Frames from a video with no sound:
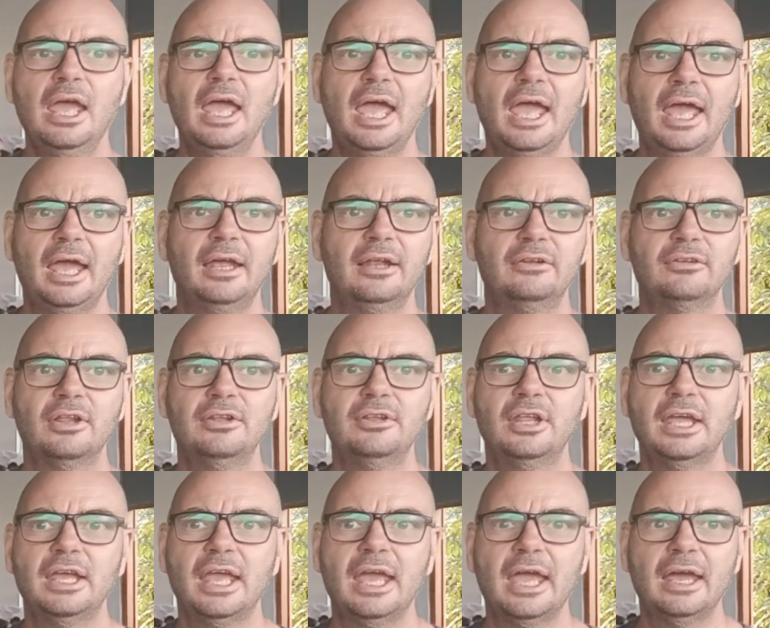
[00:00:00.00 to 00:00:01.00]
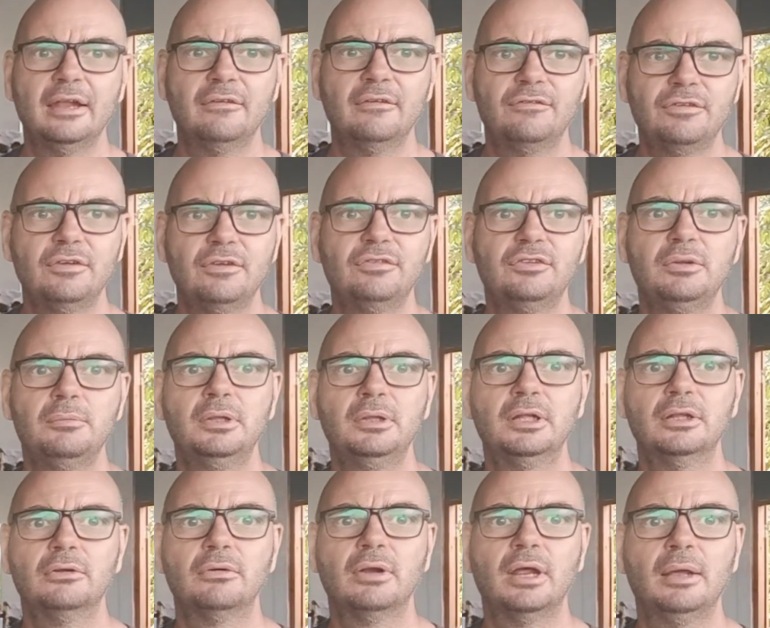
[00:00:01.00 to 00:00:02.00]
And then they had a 50
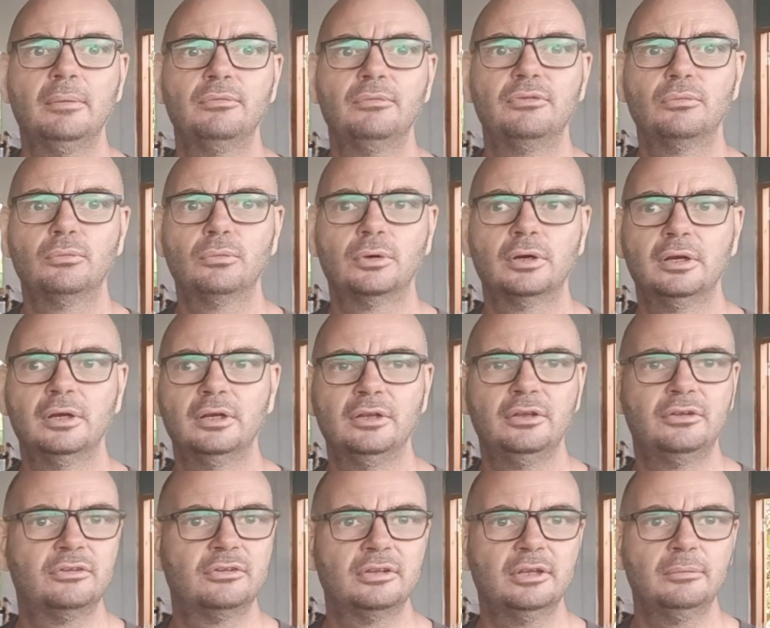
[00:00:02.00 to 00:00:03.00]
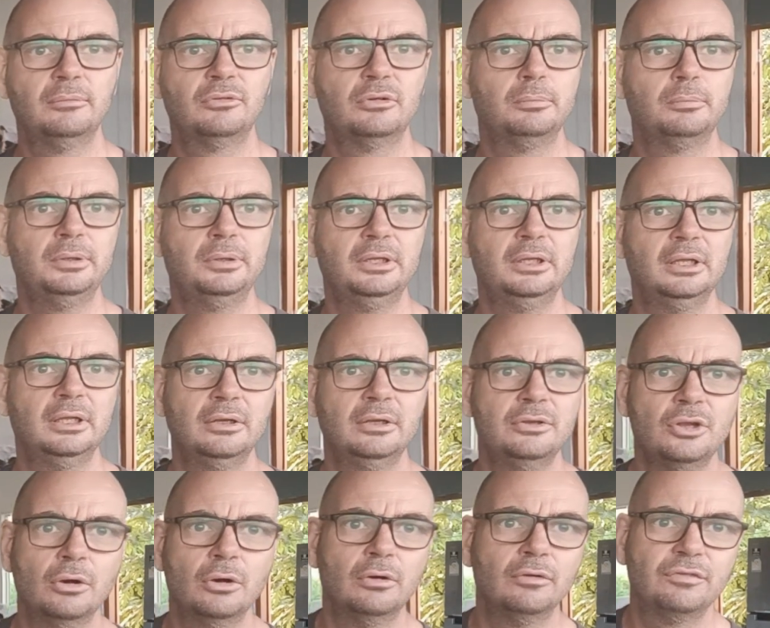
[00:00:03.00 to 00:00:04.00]
milligrams where it seems to be
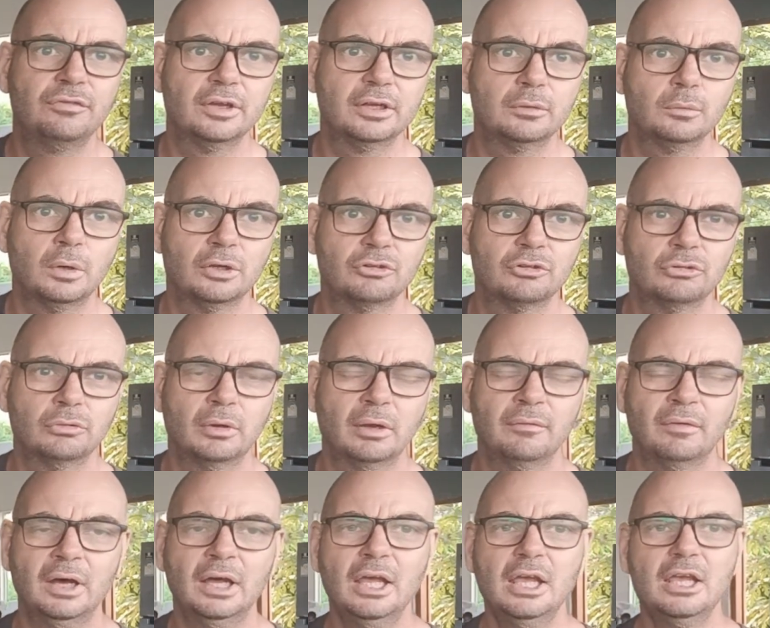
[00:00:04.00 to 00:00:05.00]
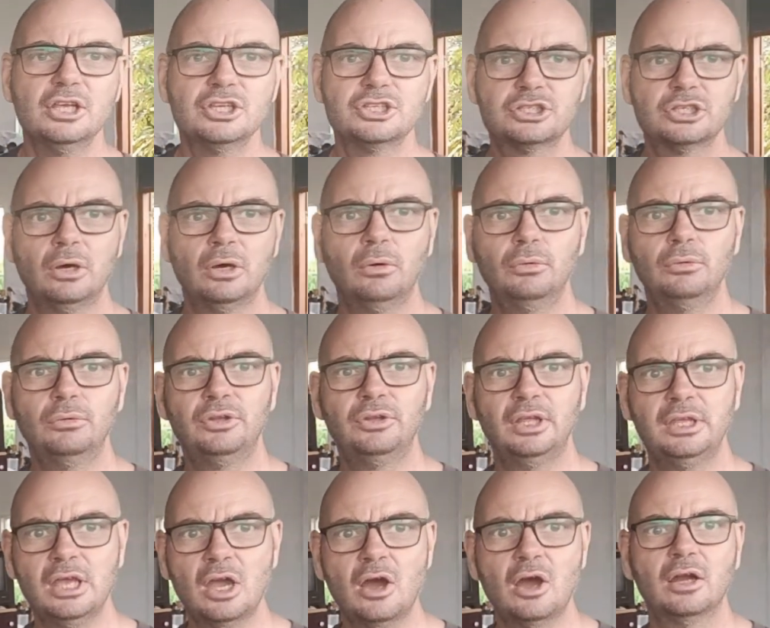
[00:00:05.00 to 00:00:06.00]
no effect whatsoever. So
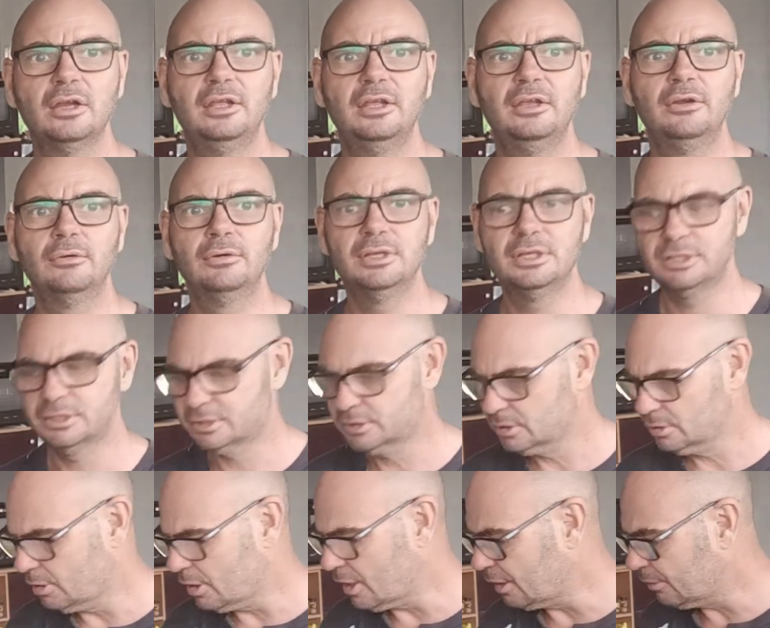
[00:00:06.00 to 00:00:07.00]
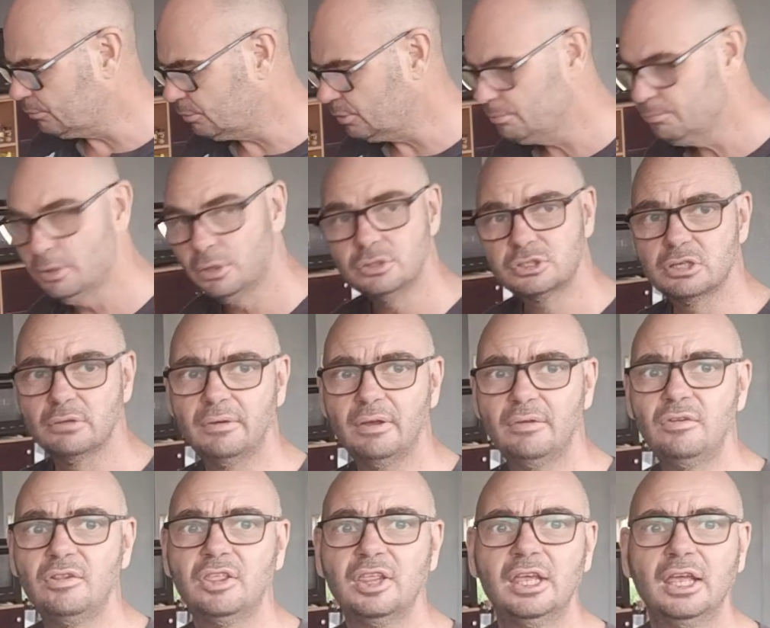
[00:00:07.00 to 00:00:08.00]
the art here is, like with most of
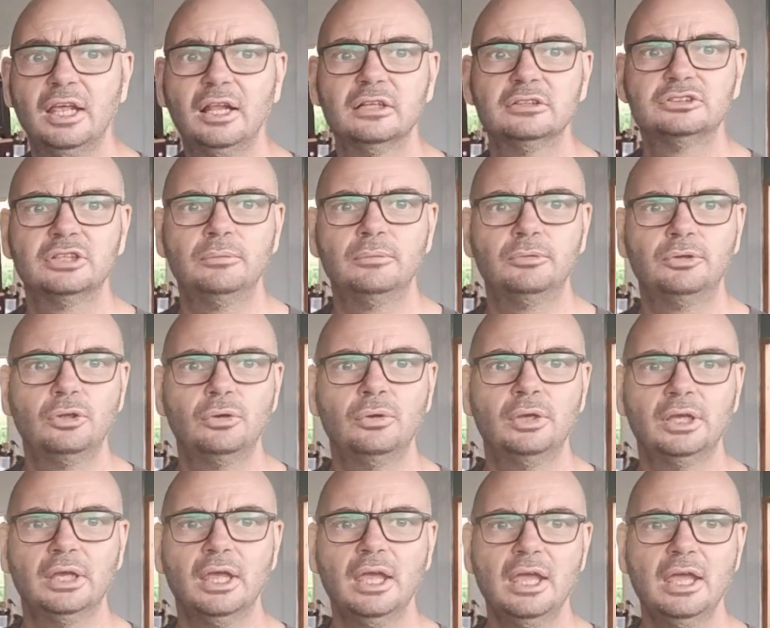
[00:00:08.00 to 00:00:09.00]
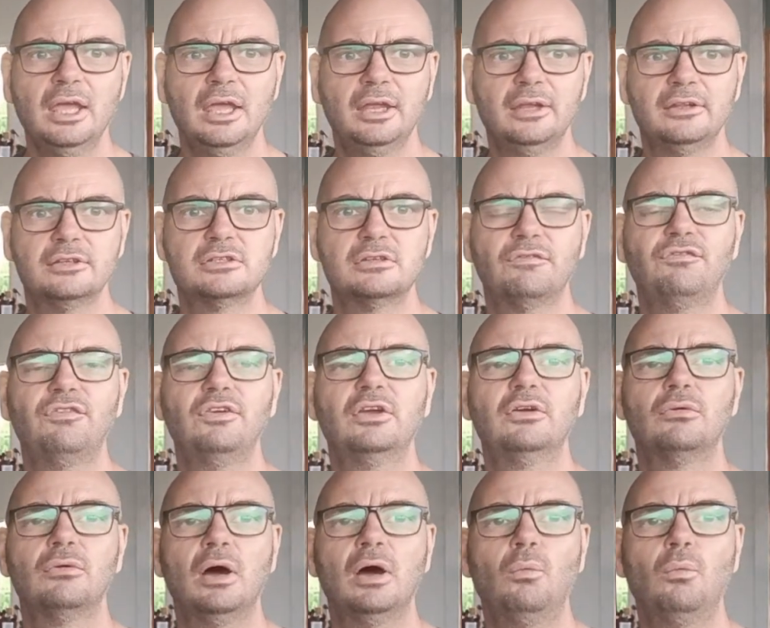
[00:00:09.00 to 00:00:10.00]
everything else I'm doing, It is to
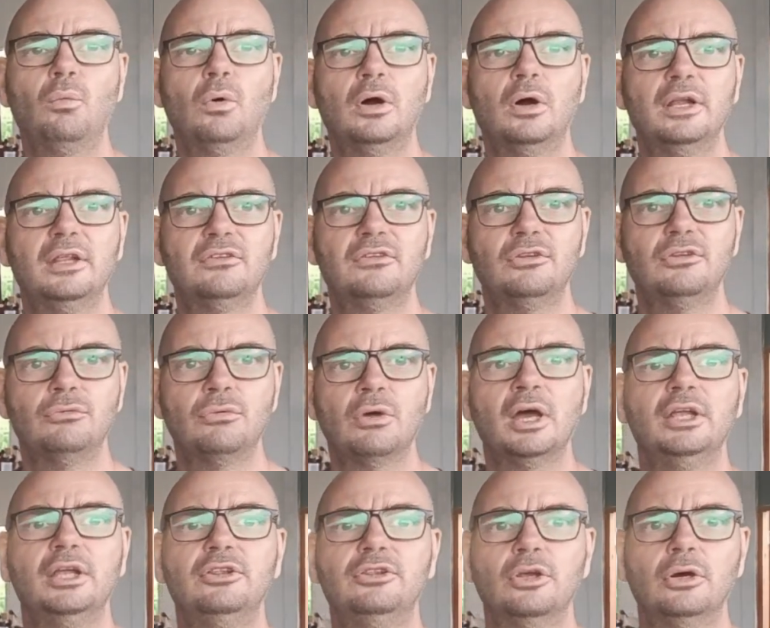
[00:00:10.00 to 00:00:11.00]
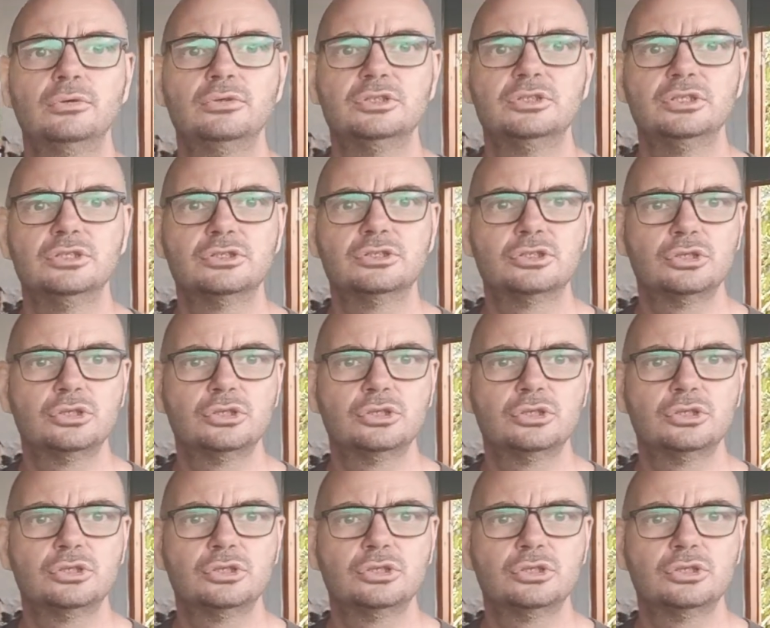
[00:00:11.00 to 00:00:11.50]
figure out what is the right dosage.